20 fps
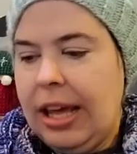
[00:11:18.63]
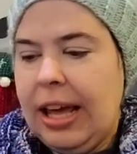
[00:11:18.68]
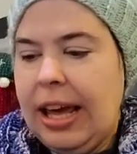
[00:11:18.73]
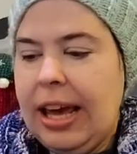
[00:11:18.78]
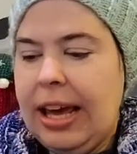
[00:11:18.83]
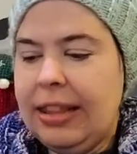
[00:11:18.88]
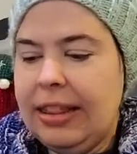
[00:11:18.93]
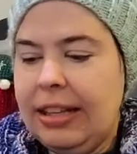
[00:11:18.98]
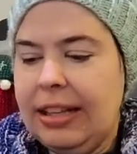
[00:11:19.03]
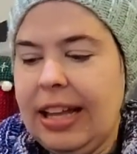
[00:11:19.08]

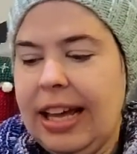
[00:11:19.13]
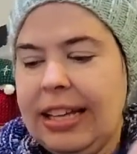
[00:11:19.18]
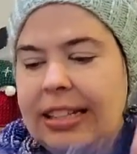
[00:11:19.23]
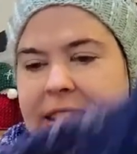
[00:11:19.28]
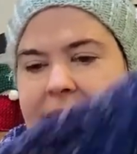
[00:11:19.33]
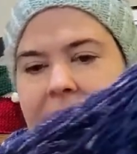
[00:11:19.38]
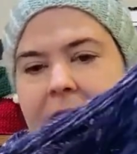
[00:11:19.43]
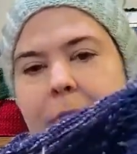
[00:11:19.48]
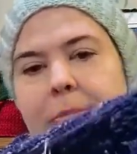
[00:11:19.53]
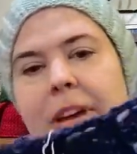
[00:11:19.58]
And the
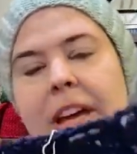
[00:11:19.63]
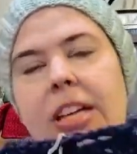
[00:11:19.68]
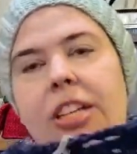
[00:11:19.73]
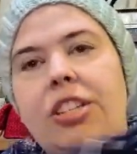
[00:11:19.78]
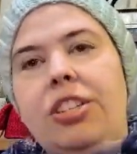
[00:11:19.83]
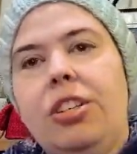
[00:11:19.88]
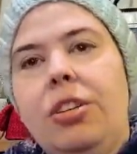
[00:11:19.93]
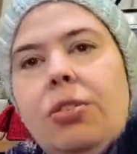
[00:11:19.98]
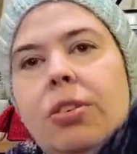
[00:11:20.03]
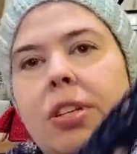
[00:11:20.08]
last time I
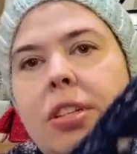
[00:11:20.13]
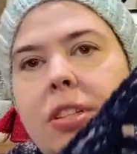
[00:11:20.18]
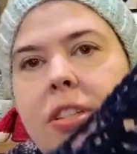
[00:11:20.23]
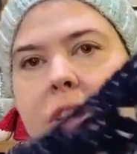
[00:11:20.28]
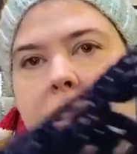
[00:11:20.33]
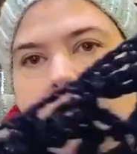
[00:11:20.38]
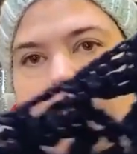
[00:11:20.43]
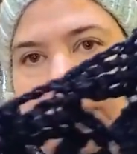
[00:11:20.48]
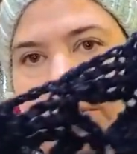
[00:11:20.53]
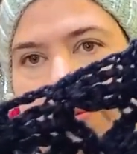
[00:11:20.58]
showed it
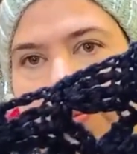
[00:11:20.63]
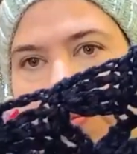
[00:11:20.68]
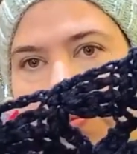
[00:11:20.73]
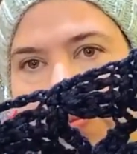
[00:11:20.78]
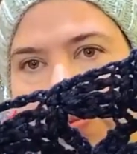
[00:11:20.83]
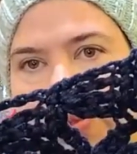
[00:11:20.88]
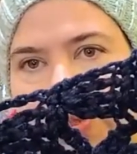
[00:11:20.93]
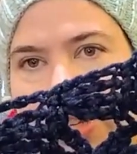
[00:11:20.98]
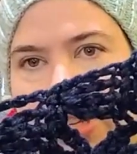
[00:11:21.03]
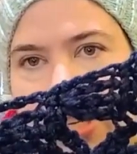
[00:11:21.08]
to you,
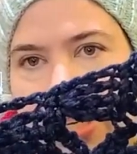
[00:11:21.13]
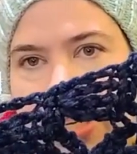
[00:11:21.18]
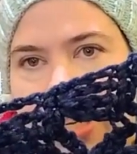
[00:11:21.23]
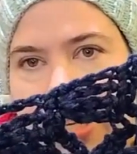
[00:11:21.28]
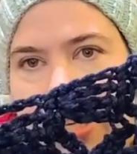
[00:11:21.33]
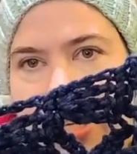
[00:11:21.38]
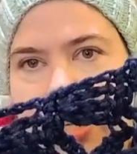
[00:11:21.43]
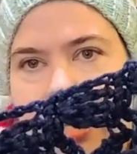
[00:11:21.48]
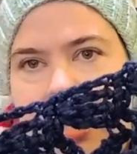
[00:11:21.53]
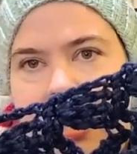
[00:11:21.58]

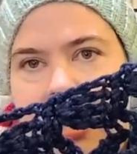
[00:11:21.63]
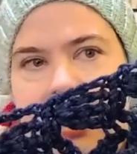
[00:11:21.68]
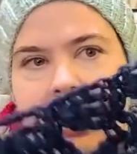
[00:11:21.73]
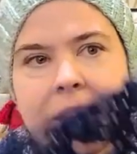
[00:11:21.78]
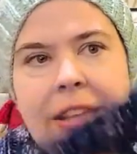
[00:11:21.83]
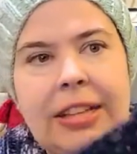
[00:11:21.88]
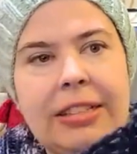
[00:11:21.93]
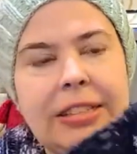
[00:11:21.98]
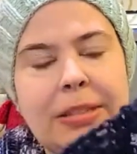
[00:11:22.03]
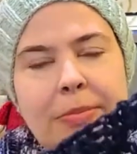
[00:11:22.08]

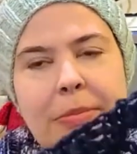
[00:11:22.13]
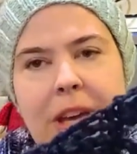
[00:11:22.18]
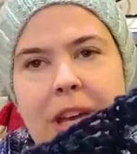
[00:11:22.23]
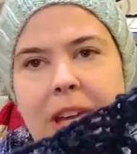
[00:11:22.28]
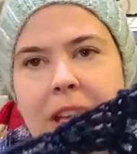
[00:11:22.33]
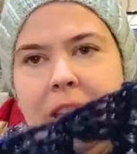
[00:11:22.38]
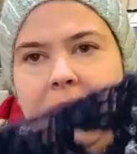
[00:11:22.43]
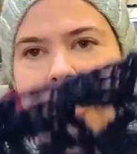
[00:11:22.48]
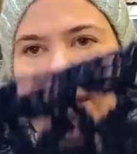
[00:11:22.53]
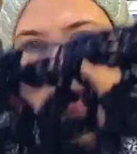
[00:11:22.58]
that's
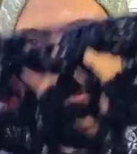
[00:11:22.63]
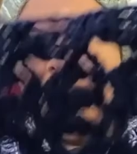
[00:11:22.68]
my